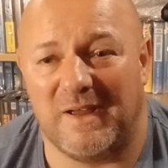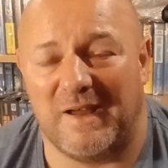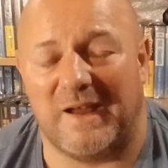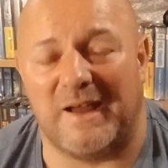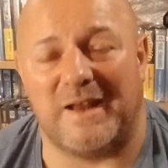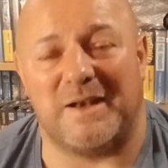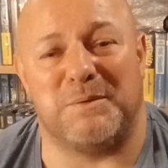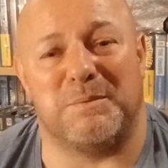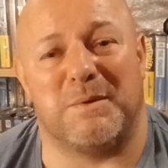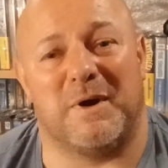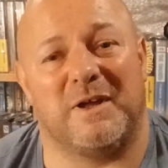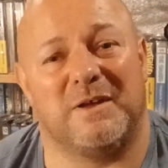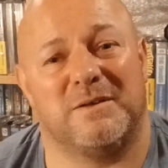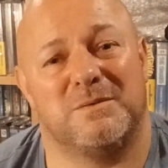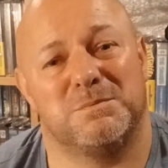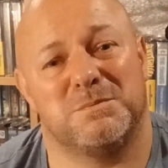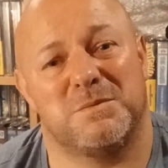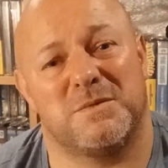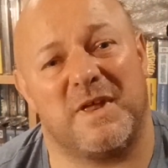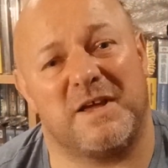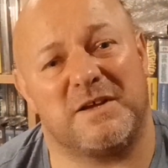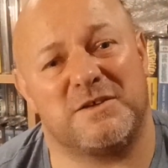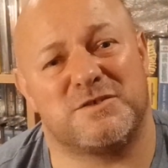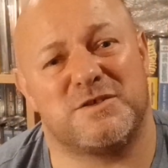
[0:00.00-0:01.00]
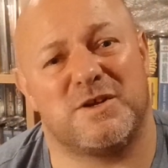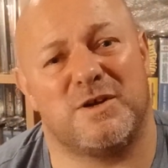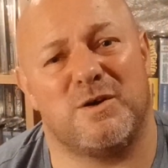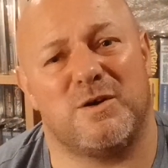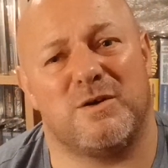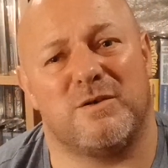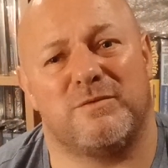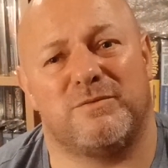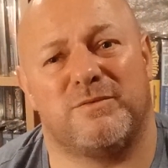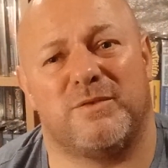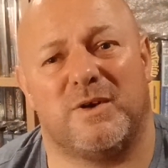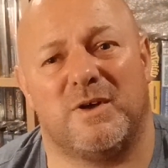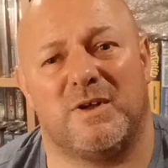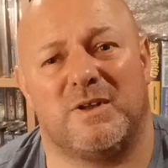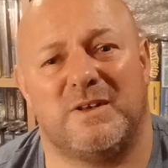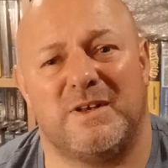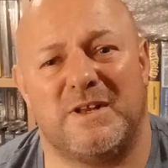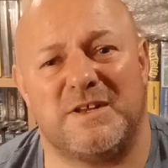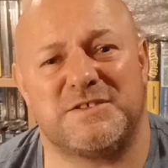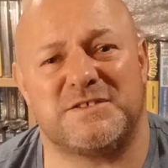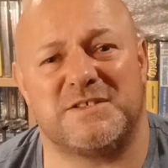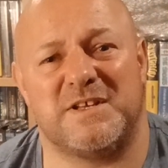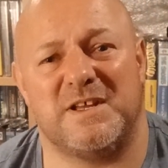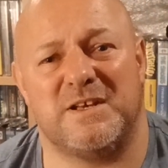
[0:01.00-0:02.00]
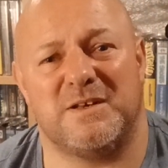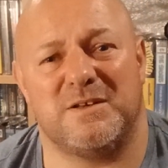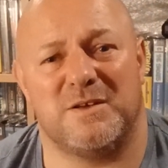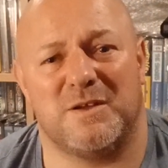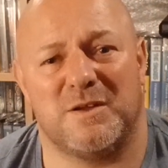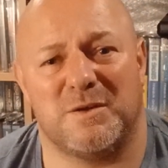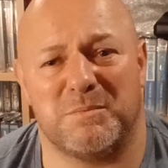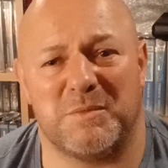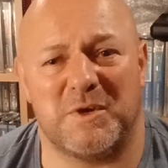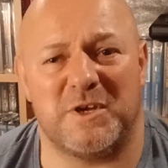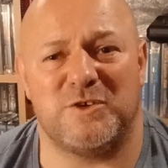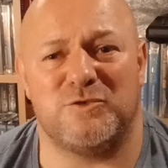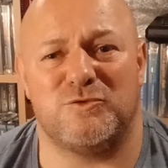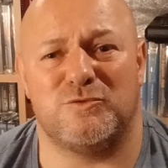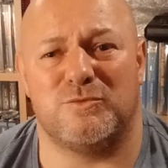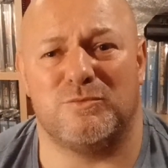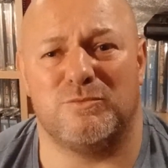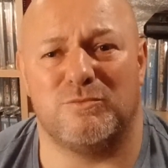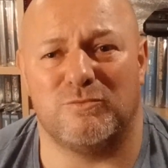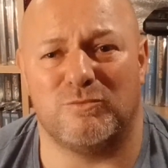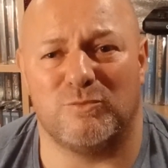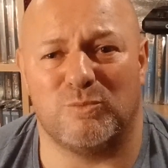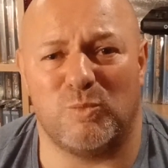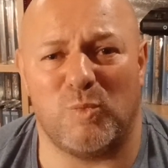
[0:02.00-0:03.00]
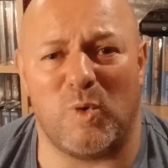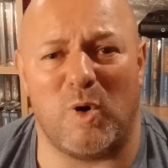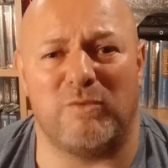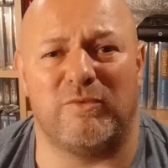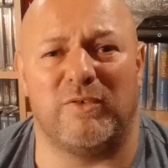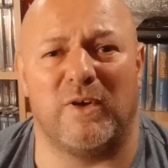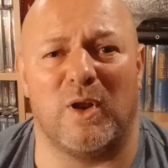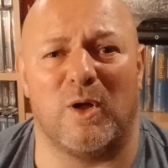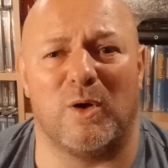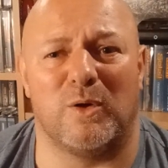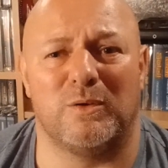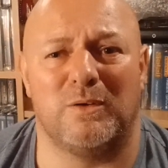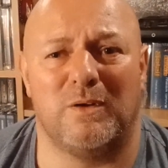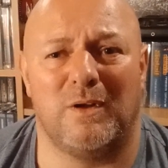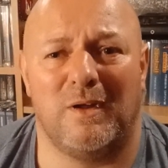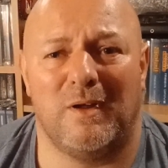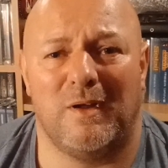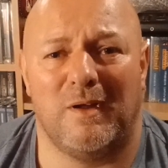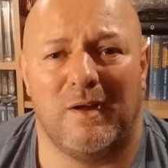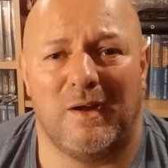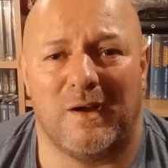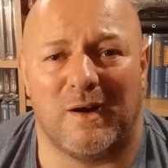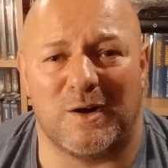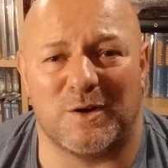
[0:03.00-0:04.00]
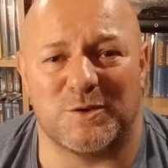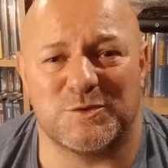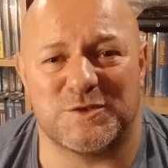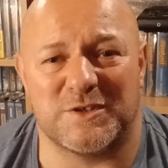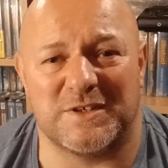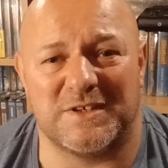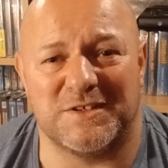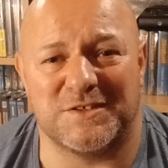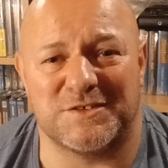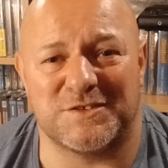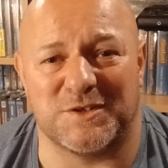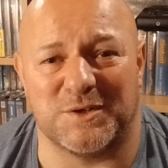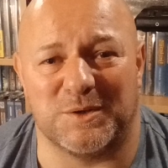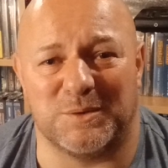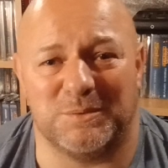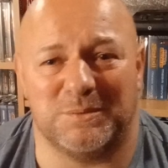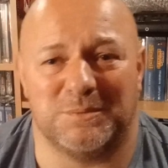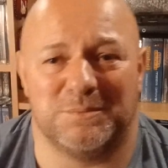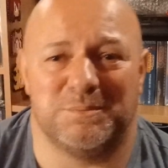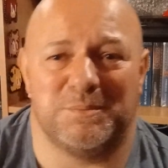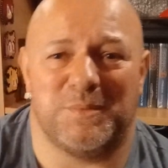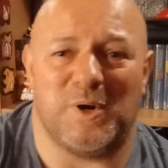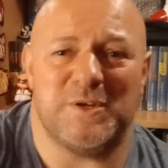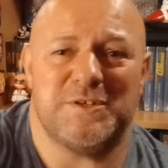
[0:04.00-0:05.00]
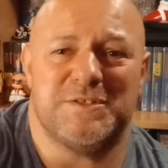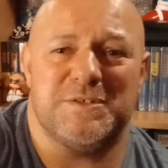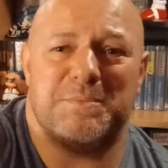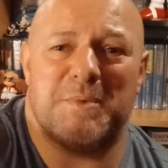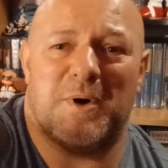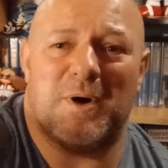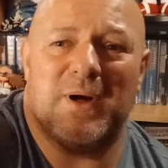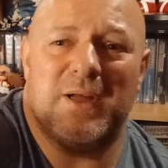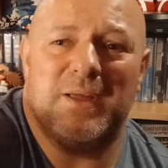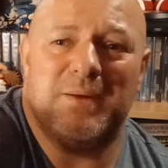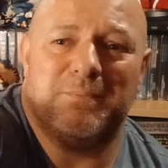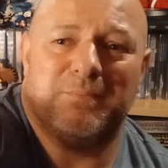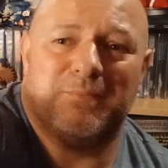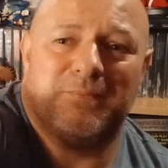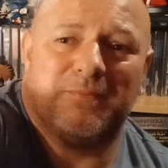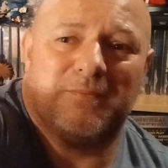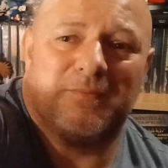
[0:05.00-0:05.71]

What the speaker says: anyway, thanks a lot for listening. Me waffle on. I'll see you soon. Bye-bye.